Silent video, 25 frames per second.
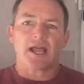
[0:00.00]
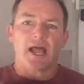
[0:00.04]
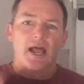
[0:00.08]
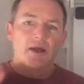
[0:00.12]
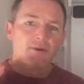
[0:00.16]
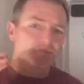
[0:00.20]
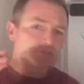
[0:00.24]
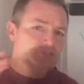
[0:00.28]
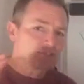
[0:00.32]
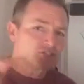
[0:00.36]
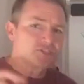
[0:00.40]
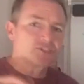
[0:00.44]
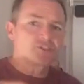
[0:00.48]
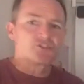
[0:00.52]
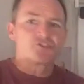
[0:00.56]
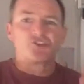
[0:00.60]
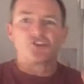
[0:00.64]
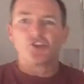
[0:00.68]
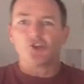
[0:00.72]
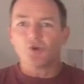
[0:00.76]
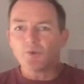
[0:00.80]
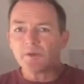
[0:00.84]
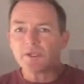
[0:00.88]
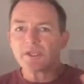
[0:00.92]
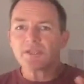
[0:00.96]
I was just
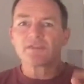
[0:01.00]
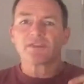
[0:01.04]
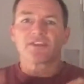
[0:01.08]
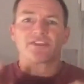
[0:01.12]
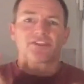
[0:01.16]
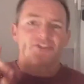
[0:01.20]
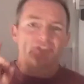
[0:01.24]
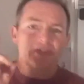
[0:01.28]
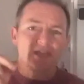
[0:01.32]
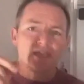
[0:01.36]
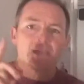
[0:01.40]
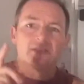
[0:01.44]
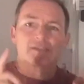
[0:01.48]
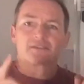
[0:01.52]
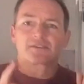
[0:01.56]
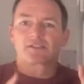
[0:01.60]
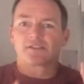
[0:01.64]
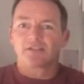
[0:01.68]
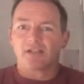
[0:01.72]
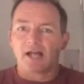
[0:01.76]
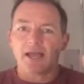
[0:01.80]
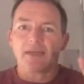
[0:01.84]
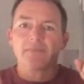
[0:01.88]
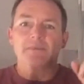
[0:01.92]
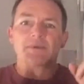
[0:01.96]
doing the things,
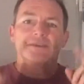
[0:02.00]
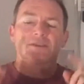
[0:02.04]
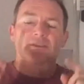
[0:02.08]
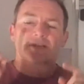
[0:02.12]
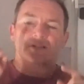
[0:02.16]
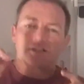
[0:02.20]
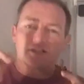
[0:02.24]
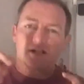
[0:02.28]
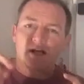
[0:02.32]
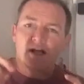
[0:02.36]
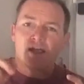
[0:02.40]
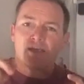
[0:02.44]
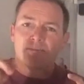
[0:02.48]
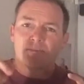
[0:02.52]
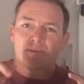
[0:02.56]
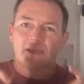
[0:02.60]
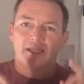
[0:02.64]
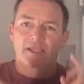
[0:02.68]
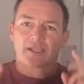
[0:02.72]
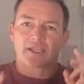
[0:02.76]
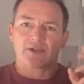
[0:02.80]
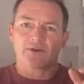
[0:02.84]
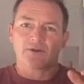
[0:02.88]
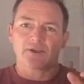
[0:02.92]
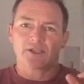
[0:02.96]
climbing the climb
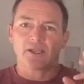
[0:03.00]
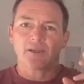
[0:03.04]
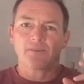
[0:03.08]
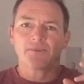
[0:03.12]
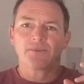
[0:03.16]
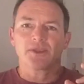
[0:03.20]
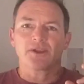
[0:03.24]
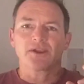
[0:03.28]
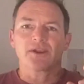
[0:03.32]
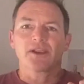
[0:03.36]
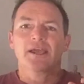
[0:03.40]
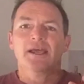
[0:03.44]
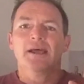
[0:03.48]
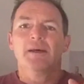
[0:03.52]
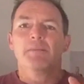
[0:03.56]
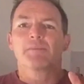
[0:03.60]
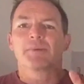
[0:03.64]
and going up there,